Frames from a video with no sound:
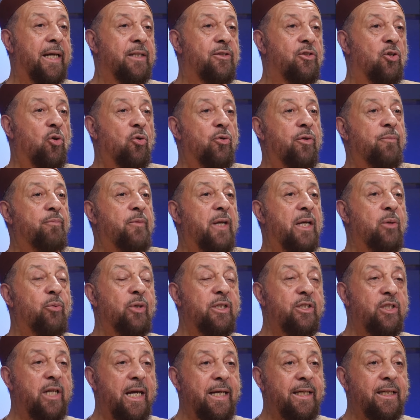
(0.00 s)
And so they
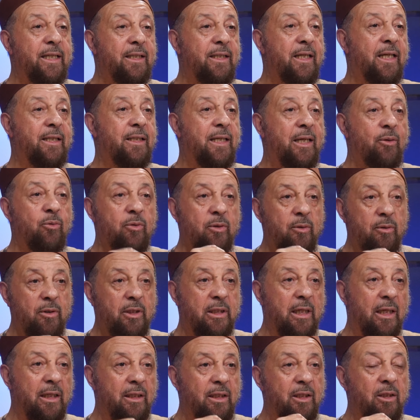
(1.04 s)
would take it and they would
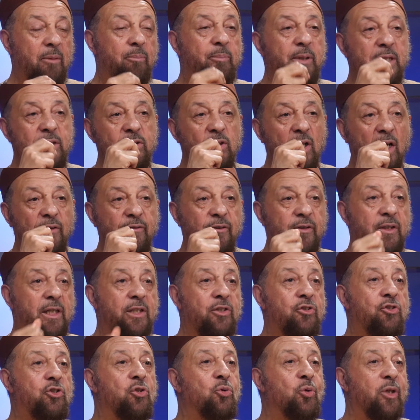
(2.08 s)
cut a little piece off and
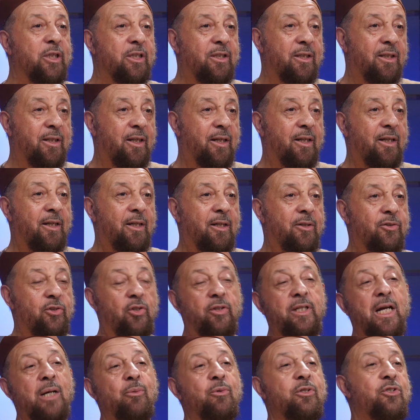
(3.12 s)
then chew it. So
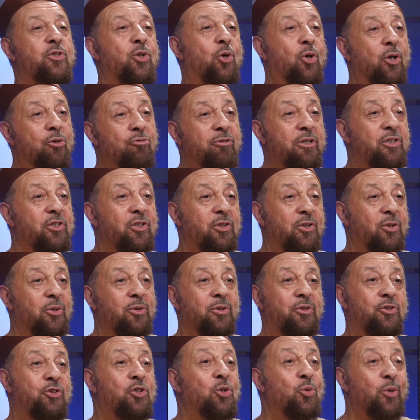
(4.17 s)
that was your
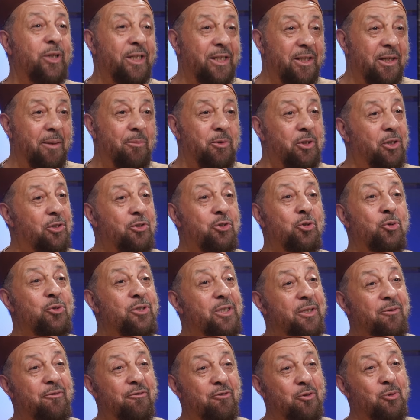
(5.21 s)
original chewing gum, your
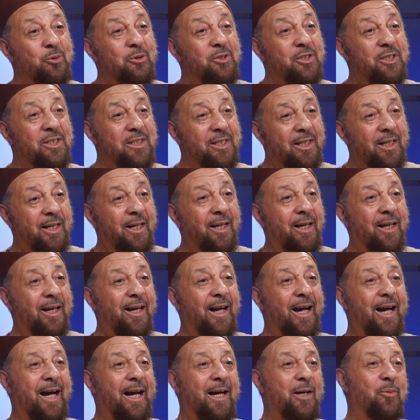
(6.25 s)
juicy fruits,
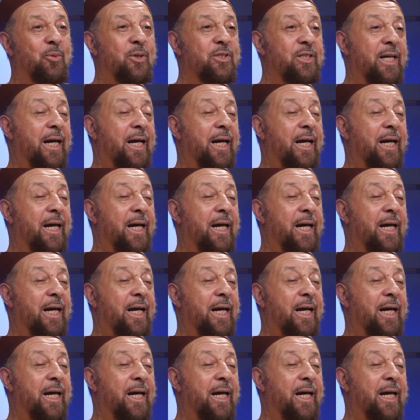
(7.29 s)
was